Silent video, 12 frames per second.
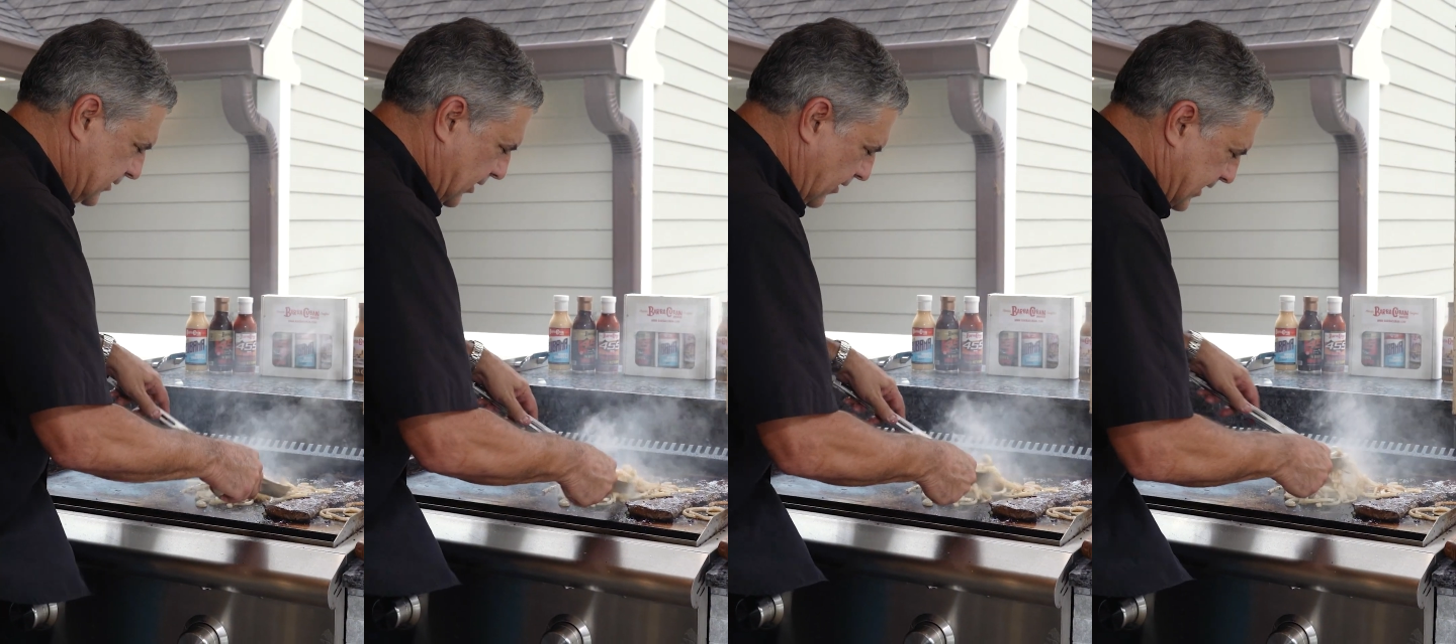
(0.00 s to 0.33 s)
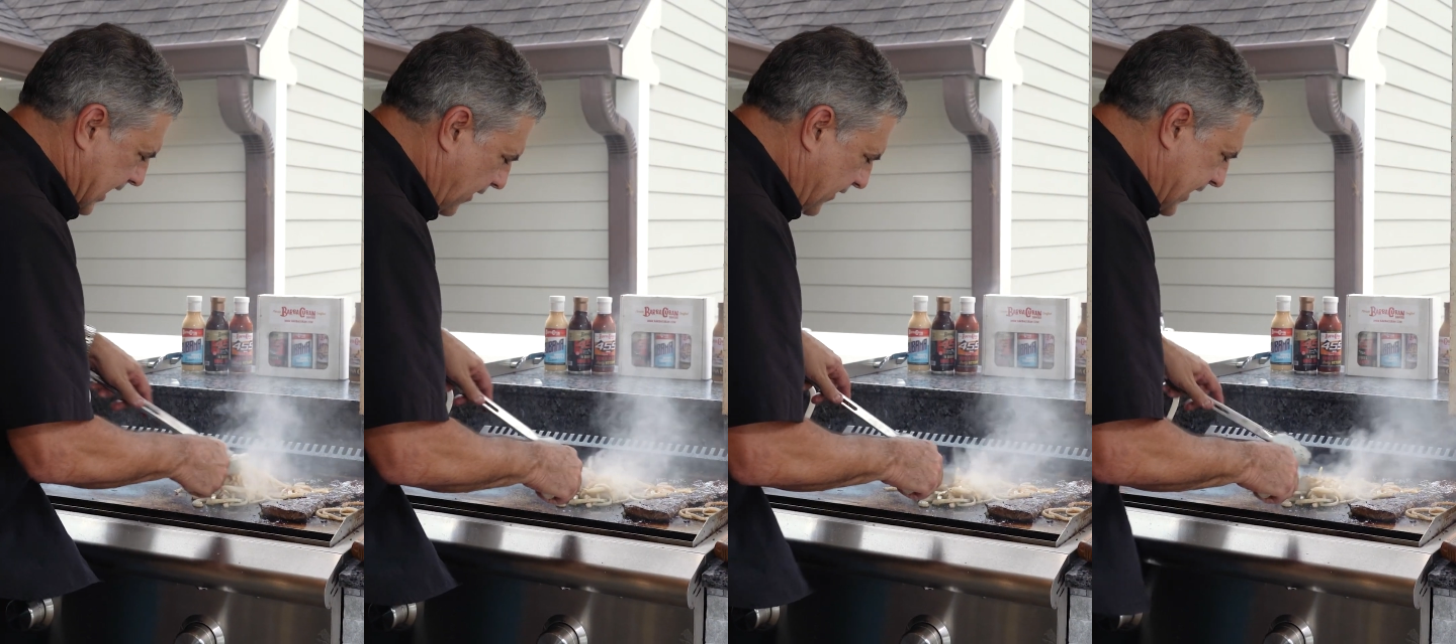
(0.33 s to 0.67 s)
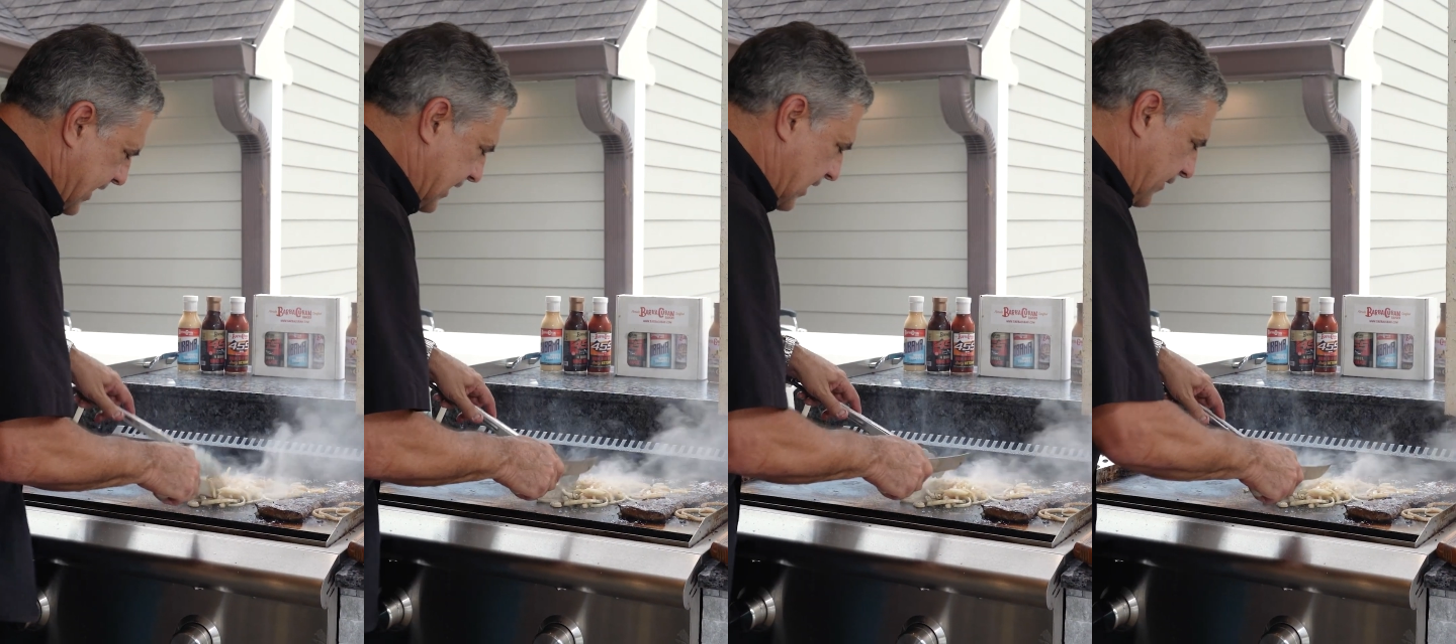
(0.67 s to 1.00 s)
Turn down the
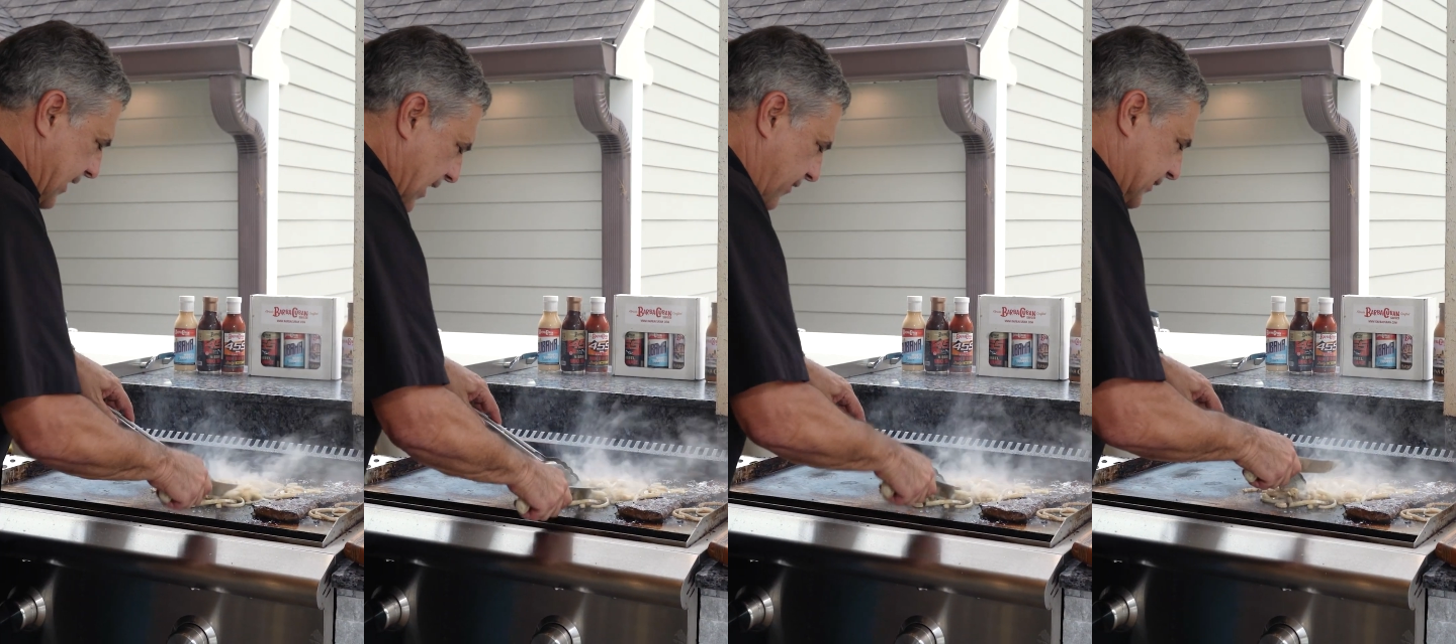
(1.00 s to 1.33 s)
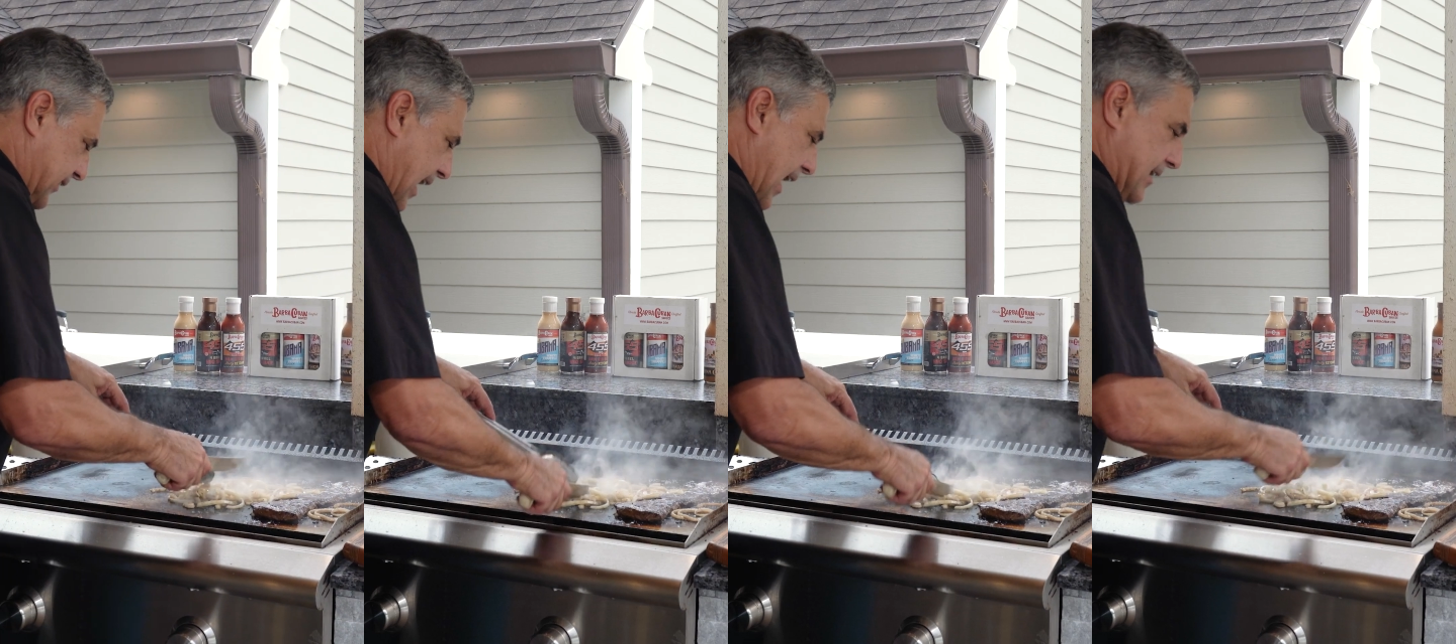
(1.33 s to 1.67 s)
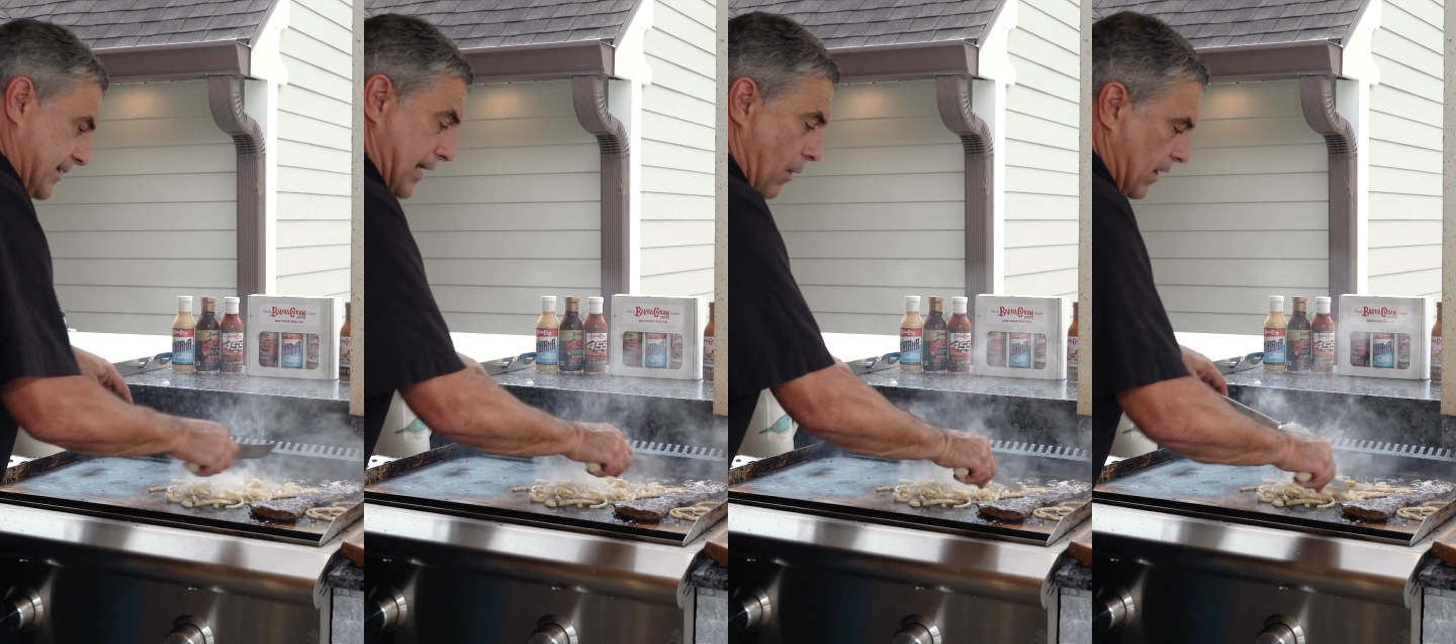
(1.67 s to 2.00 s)
heat on the other side
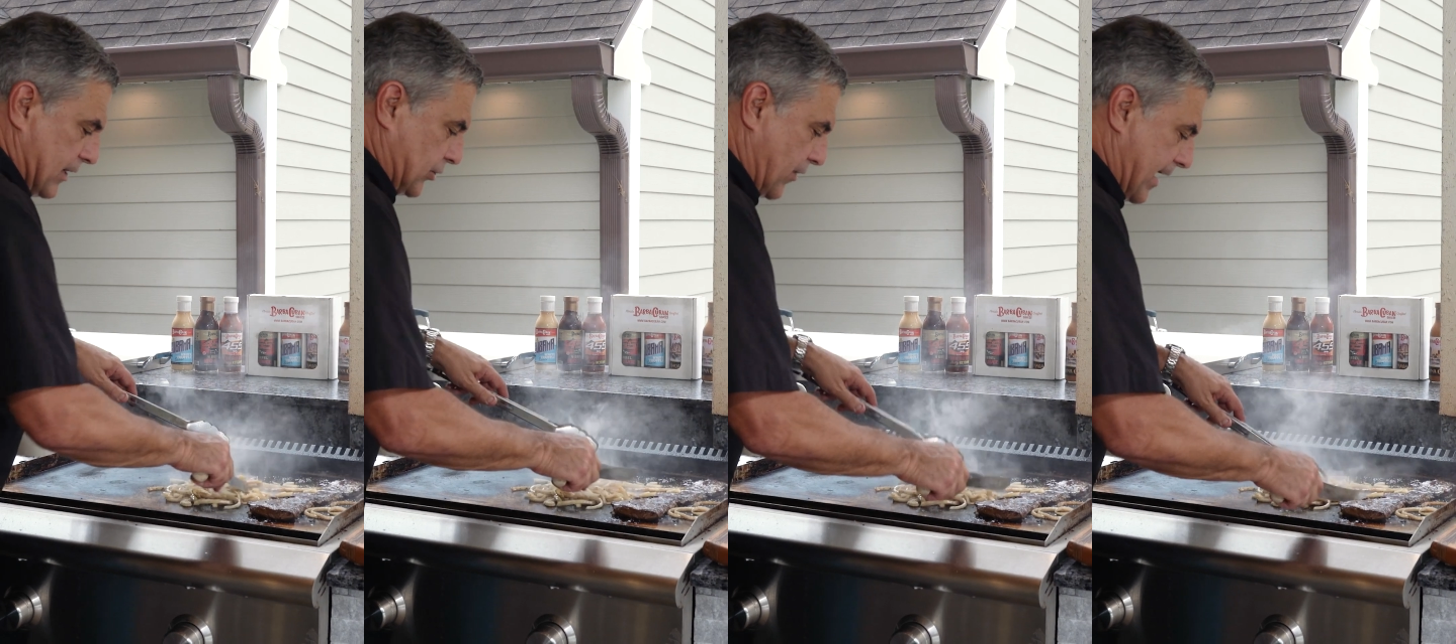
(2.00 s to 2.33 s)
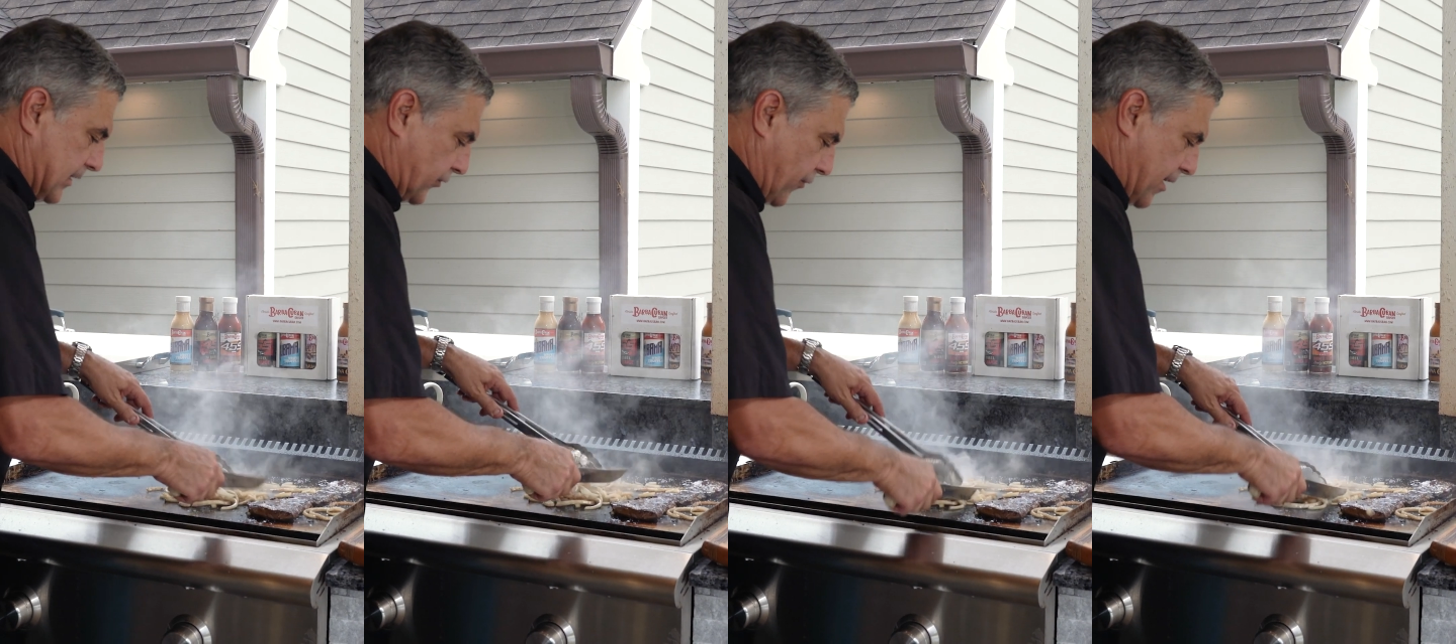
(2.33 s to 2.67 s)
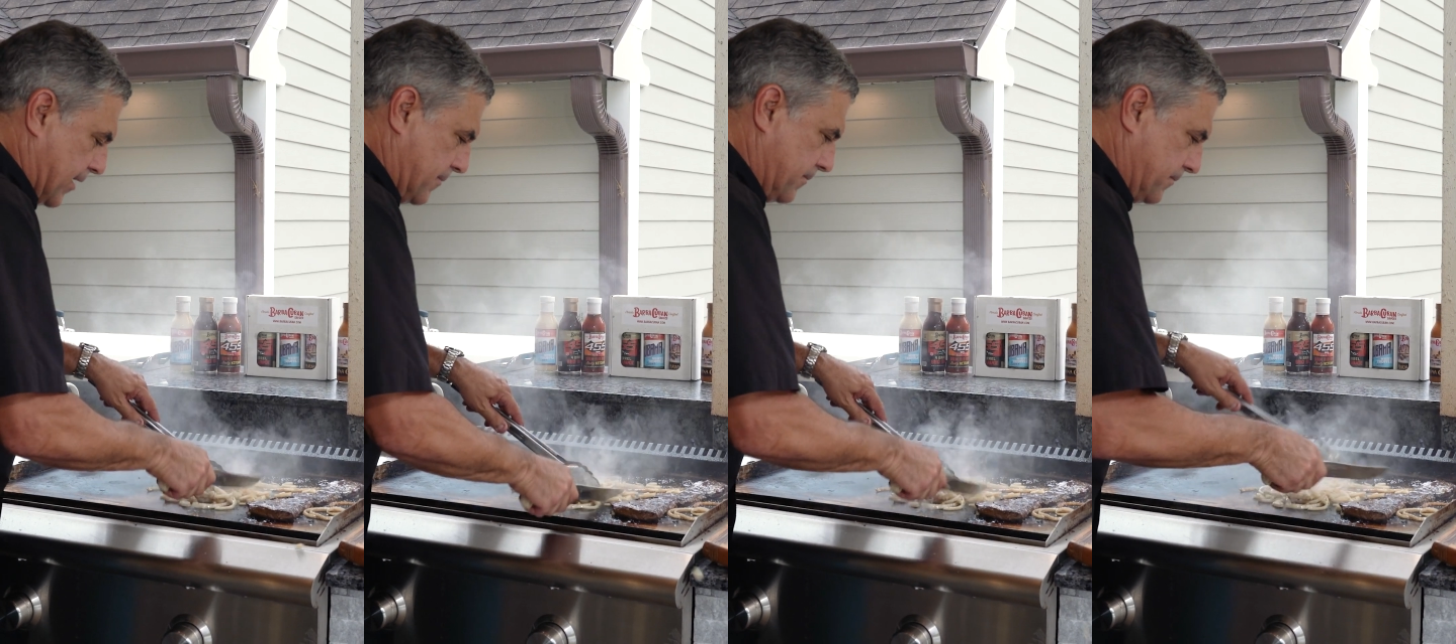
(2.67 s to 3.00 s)
because I want to transfer it.